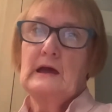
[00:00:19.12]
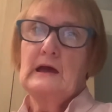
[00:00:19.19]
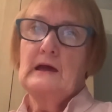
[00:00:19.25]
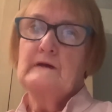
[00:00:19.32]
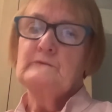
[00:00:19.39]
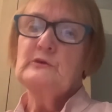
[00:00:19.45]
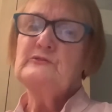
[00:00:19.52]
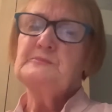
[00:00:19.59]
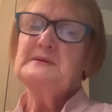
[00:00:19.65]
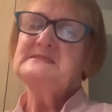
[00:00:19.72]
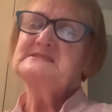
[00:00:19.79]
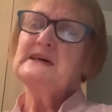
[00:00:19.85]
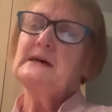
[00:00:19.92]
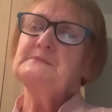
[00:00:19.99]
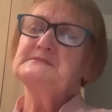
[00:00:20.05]
Have you ever been
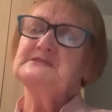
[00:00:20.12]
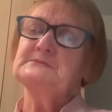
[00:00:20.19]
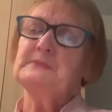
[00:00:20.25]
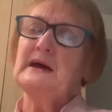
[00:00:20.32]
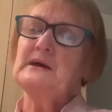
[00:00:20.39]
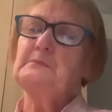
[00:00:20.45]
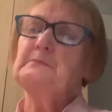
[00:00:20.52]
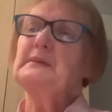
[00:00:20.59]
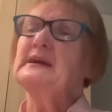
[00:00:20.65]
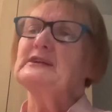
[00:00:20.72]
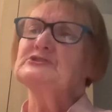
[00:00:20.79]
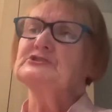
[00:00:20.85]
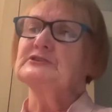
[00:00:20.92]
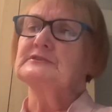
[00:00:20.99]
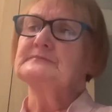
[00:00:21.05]
tempted by a
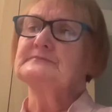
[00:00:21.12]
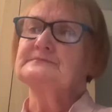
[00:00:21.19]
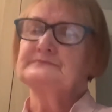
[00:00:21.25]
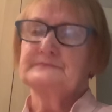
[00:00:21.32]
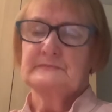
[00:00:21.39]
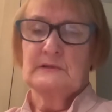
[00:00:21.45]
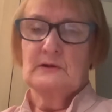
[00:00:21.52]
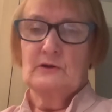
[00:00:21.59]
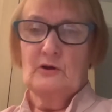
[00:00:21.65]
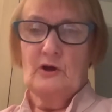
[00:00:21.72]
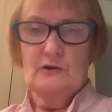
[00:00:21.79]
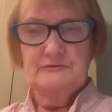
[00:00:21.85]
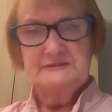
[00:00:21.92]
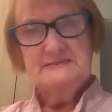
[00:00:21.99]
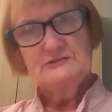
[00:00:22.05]
picture or
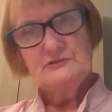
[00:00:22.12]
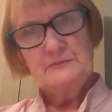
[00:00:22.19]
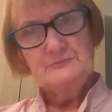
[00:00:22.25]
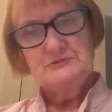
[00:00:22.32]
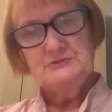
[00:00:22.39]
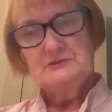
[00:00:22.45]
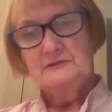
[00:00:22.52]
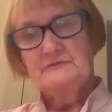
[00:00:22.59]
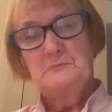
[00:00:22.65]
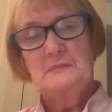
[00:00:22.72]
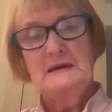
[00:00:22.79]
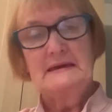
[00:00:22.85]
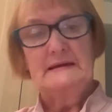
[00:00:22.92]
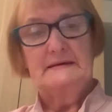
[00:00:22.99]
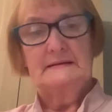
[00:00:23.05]
a description of a
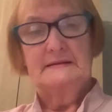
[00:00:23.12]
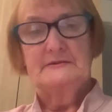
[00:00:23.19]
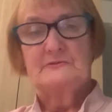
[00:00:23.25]
meal in a